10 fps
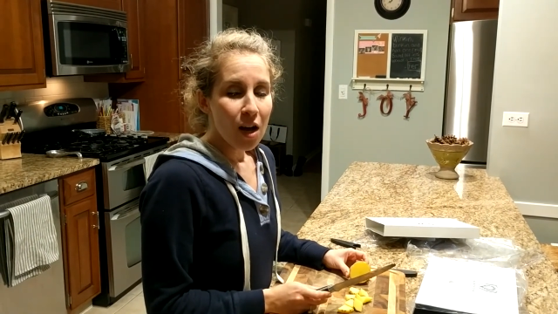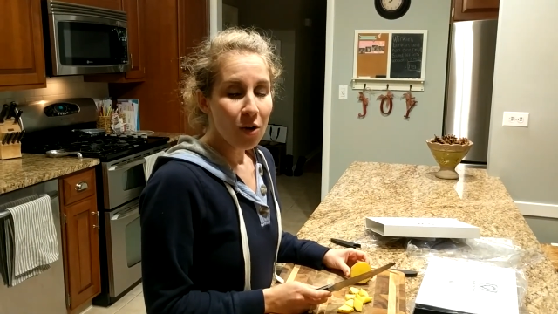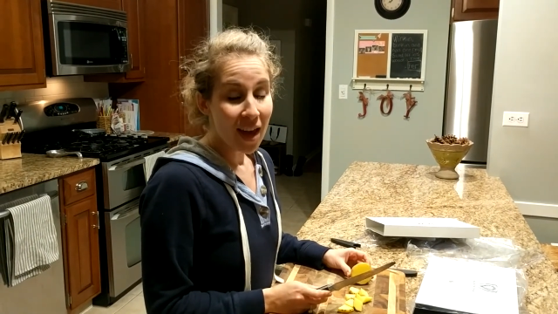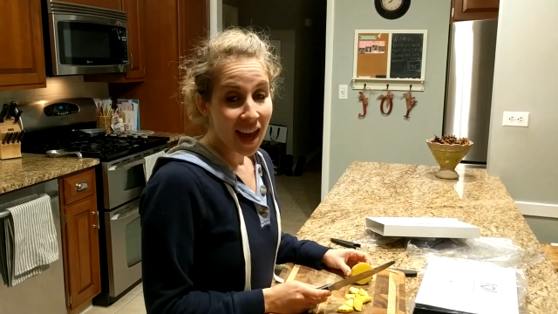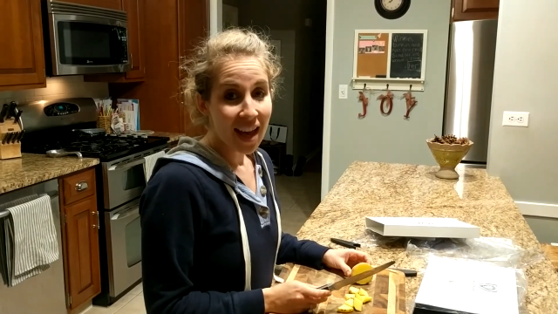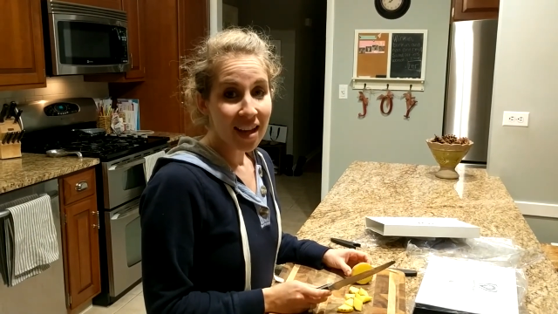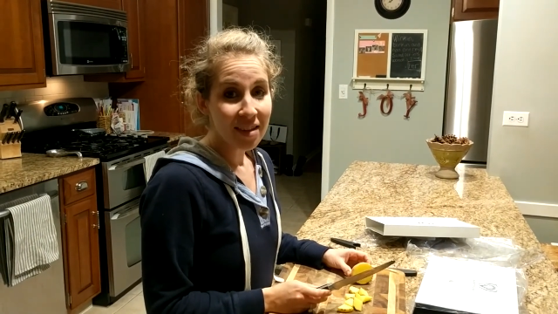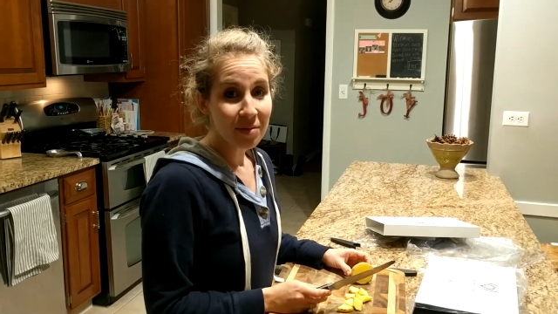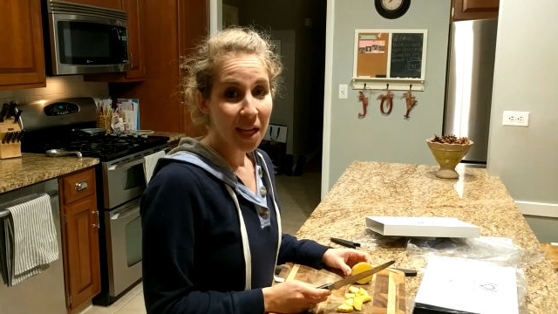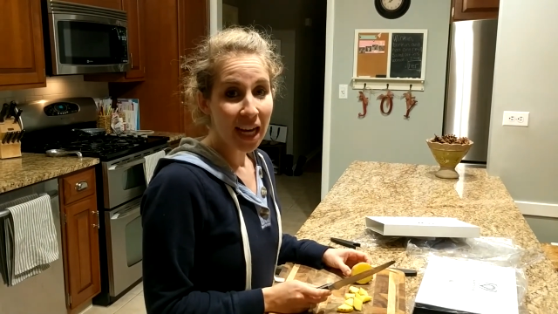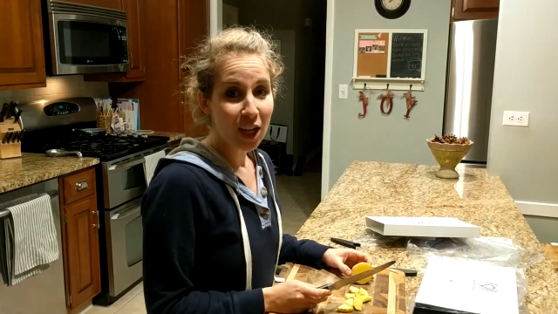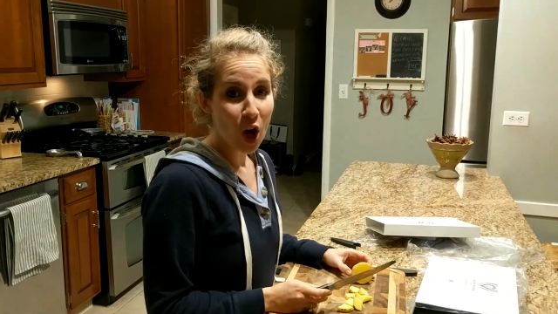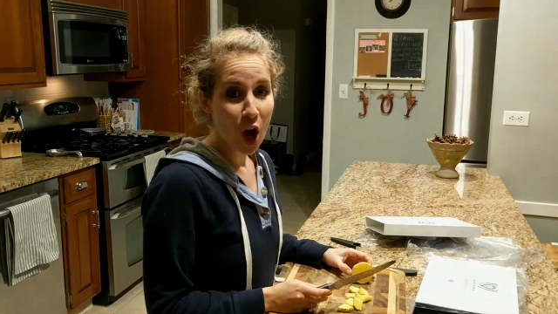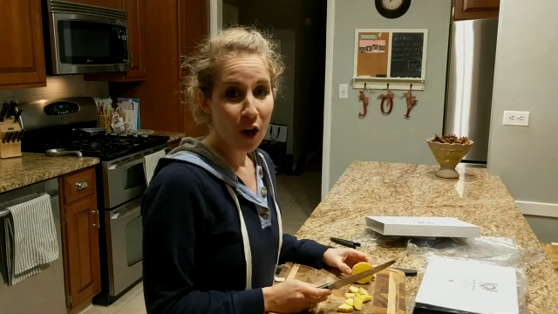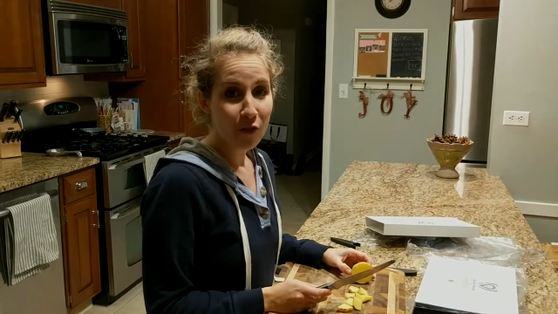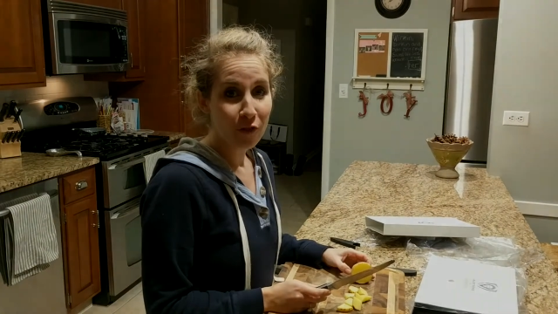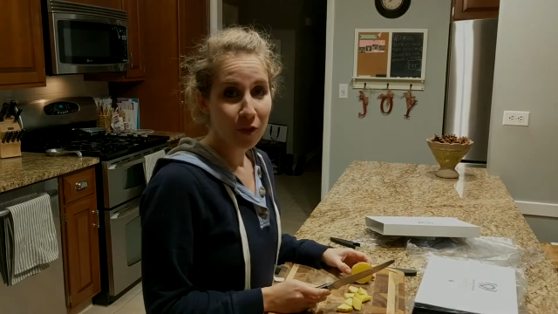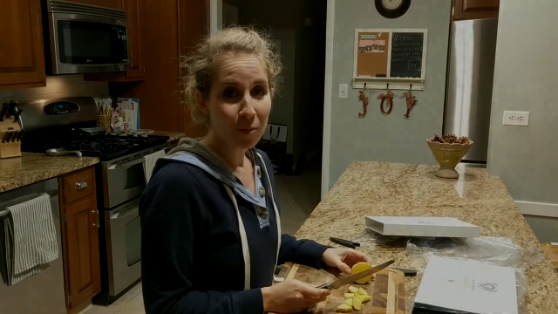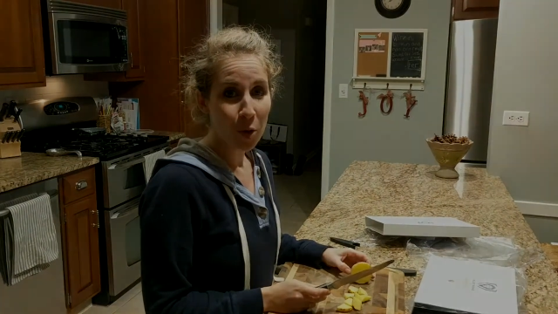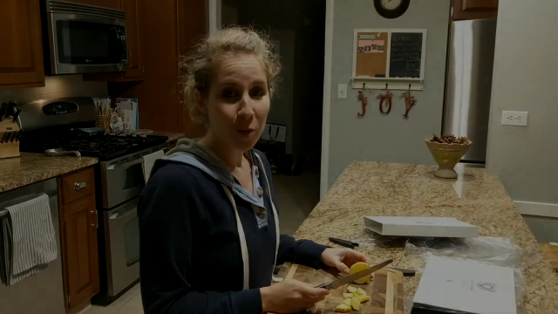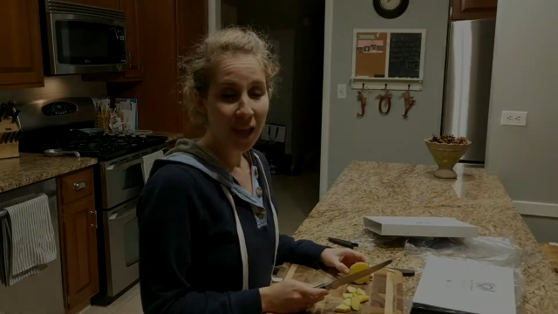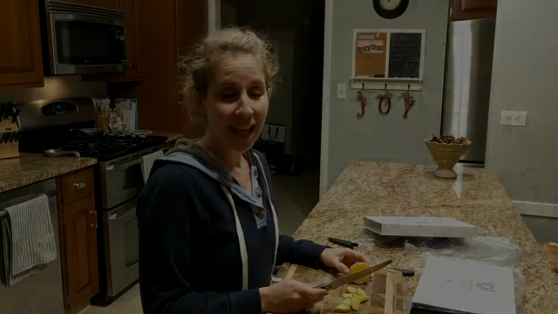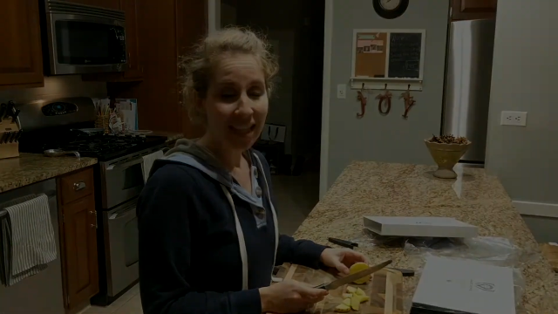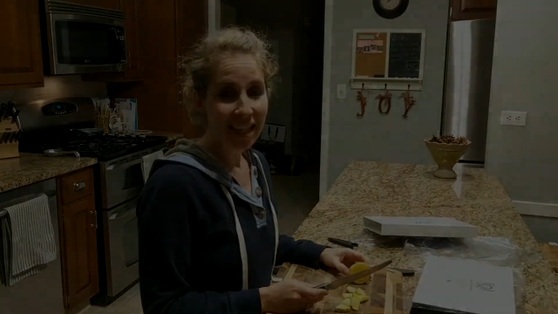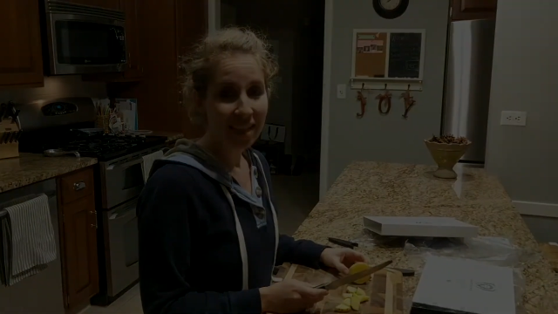Okay, signing off. Hope you liked